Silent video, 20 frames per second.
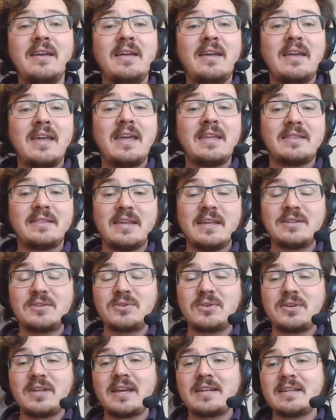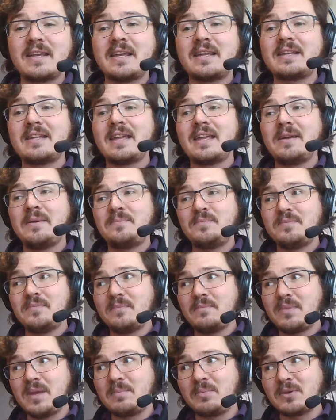hit the internet and
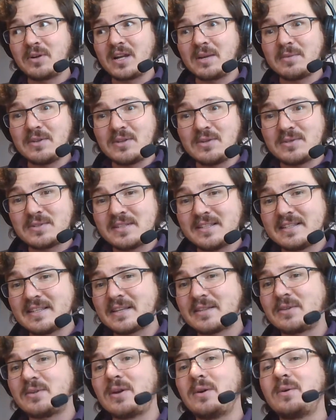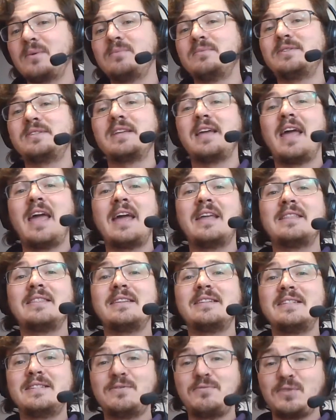people are going to be using these at their homes and
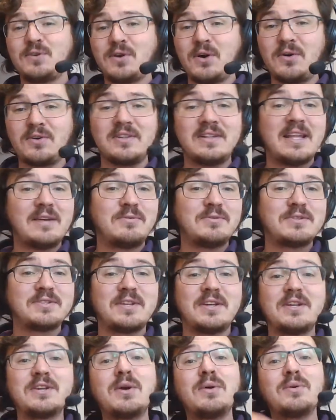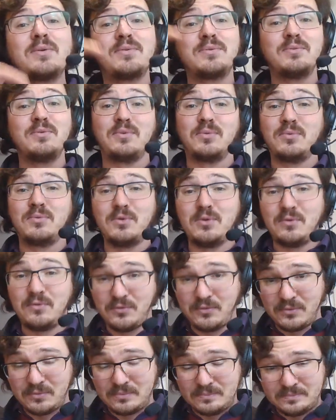the difficulty level is going to go through the
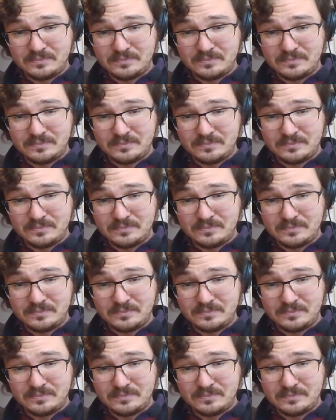roof